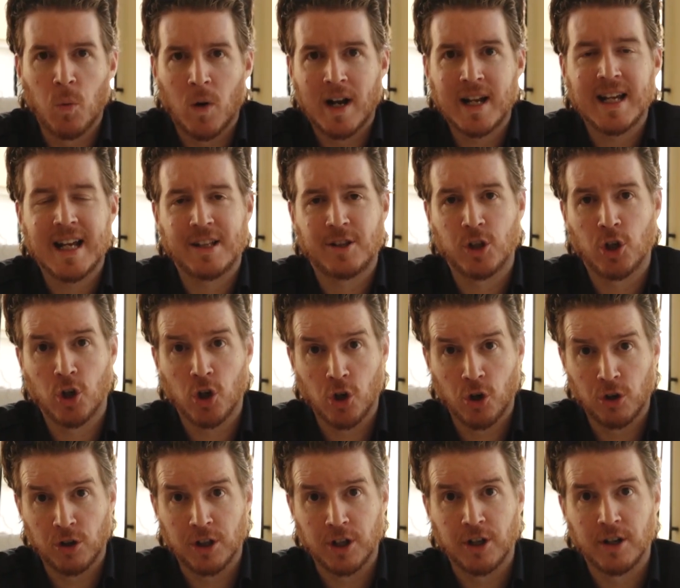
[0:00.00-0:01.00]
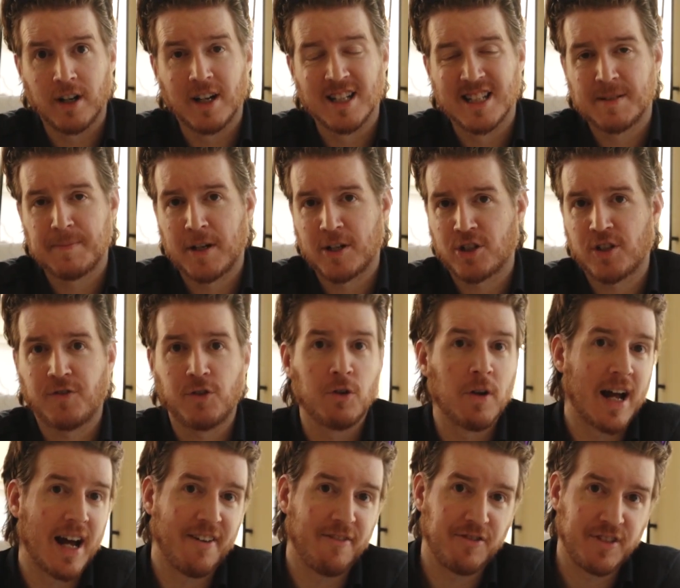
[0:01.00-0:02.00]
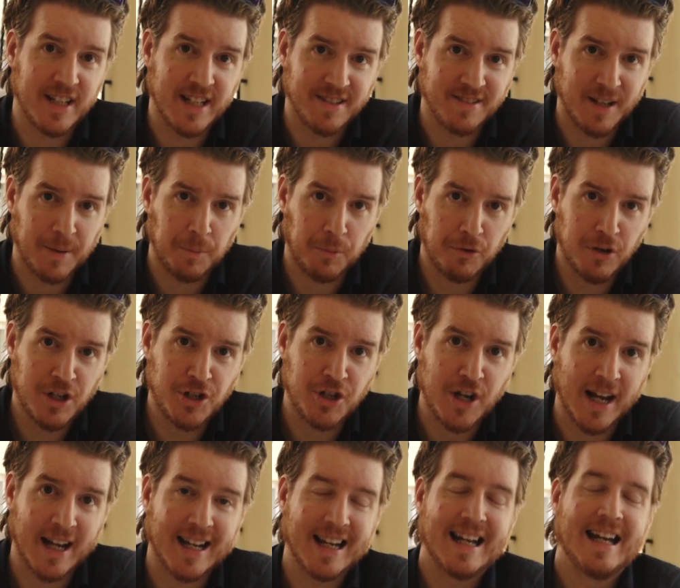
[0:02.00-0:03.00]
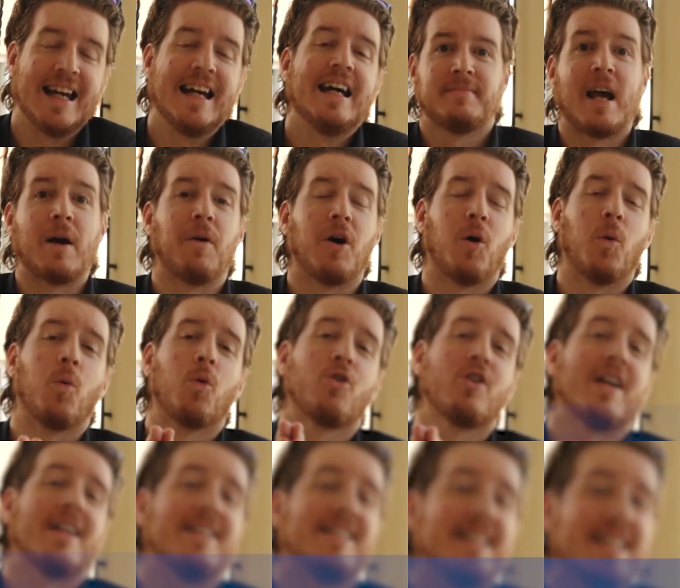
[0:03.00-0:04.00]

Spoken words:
want to get there earlier, especially if you do not have a TSA PreCheck. Now, a word on